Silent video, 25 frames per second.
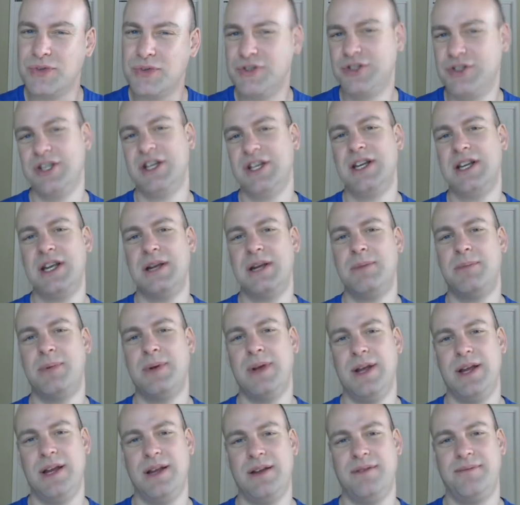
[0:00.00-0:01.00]

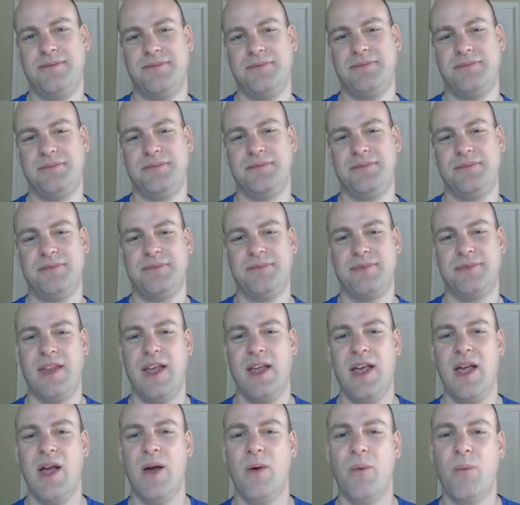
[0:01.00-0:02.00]
GDP?
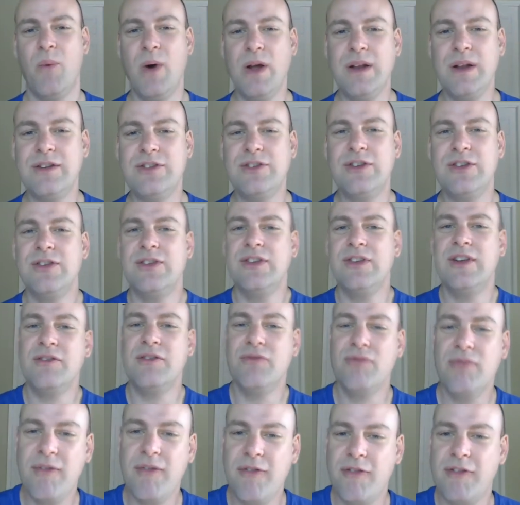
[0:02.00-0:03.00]
What does it
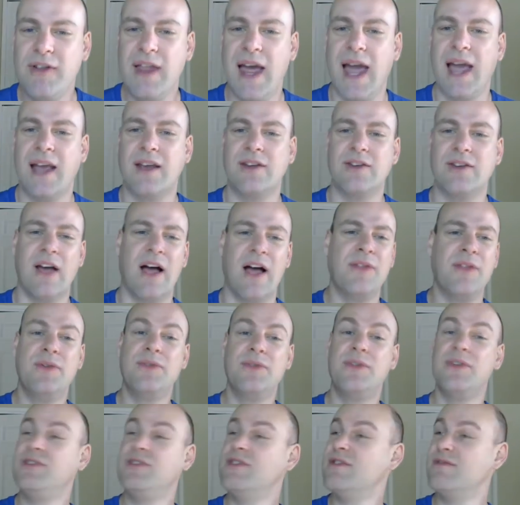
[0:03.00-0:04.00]
reflect other
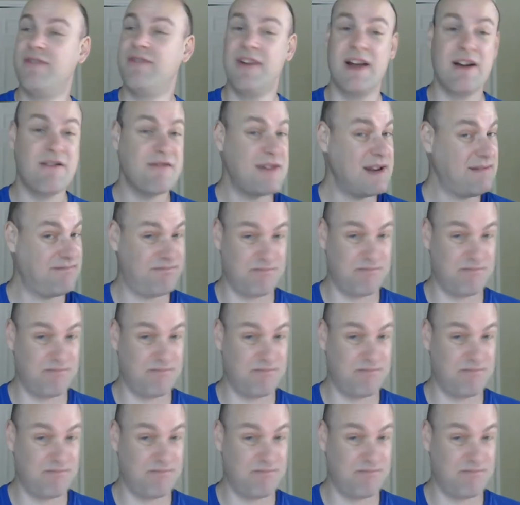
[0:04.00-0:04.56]
than the very